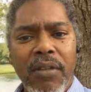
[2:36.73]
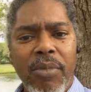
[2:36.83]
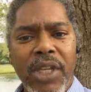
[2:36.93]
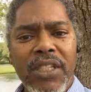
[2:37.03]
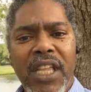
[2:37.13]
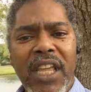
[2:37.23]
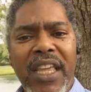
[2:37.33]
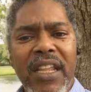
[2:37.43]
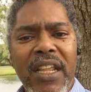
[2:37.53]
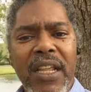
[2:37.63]
Because they
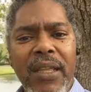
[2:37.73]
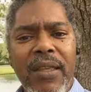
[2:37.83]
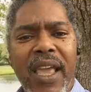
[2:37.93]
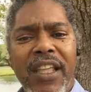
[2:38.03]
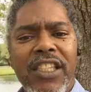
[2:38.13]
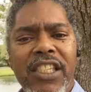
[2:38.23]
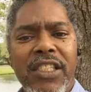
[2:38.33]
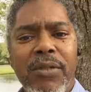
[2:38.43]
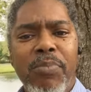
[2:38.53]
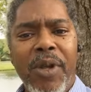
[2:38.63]
can't
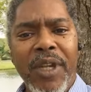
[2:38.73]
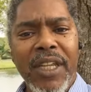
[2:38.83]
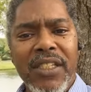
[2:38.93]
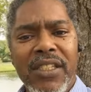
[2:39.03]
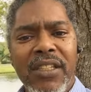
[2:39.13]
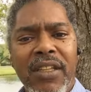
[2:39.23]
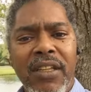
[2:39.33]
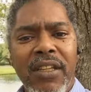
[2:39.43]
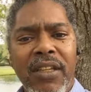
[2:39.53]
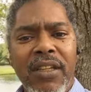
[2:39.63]
experience
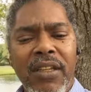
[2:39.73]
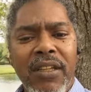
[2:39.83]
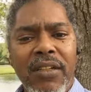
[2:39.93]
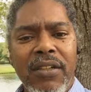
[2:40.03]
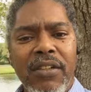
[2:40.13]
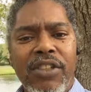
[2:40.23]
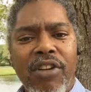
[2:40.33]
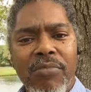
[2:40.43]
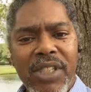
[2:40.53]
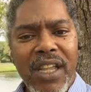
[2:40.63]
the
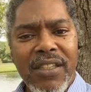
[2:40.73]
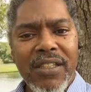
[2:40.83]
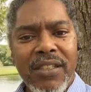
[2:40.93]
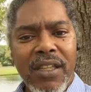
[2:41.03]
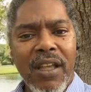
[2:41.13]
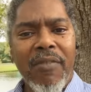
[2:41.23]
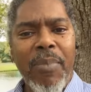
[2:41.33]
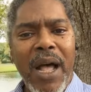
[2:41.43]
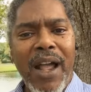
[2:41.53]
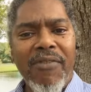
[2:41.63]
circumstances of
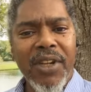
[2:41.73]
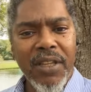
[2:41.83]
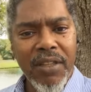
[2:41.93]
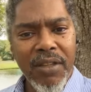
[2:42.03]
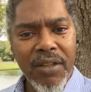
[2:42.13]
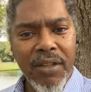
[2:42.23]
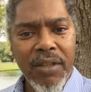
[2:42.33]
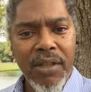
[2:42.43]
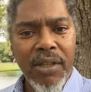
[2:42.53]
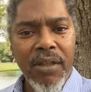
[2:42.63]
poverty.
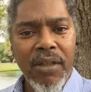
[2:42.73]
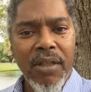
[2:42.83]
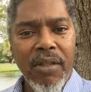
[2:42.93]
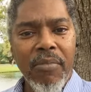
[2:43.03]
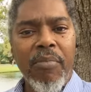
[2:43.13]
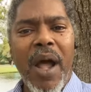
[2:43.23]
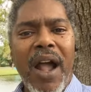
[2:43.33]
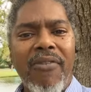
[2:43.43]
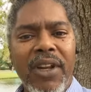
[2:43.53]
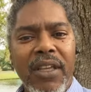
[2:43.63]

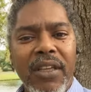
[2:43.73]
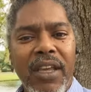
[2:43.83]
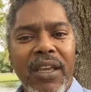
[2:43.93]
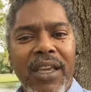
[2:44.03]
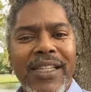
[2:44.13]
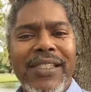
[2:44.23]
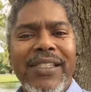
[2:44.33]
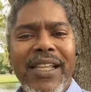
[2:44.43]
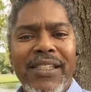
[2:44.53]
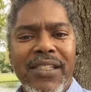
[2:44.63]
Poverty, in a
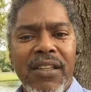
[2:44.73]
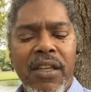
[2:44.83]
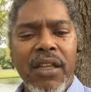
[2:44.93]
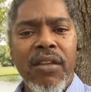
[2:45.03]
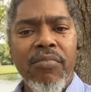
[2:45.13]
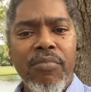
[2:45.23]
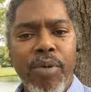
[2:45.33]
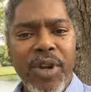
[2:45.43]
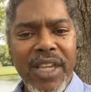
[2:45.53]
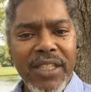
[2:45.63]
sense,
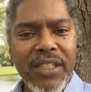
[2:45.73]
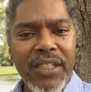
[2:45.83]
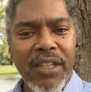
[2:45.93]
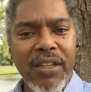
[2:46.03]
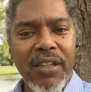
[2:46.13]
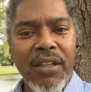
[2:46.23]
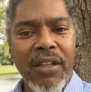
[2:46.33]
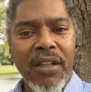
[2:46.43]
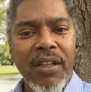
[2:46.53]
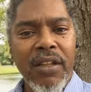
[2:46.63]
breeds
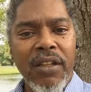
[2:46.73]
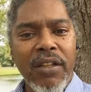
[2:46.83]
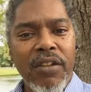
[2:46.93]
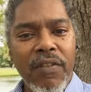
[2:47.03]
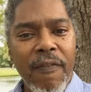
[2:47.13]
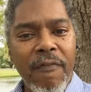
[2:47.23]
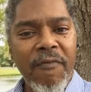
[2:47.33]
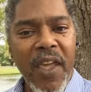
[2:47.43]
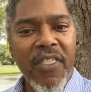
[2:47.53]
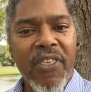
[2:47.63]

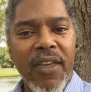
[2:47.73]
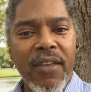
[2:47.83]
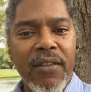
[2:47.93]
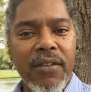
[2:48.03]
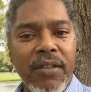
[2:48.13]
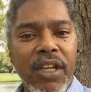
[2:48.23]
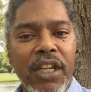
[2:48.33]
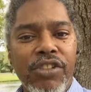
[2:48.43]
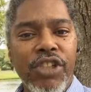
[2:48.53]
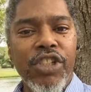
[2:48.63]
faith
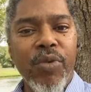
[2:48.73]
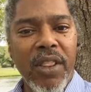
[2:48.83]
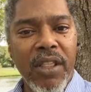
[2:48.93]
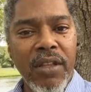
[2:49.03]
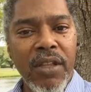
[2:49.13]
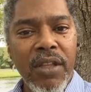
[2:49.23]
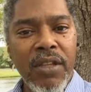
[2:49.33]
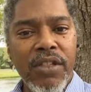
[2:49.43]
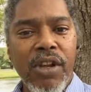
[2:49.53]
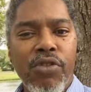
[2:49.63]
and strength
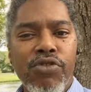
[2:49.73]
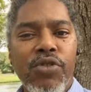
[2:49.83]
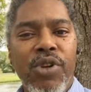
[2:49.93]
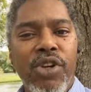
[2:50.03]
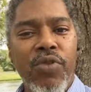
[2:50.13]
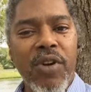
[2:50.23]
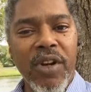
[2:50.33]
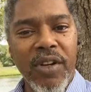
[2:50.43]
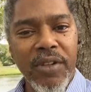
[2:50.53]
to those who endure.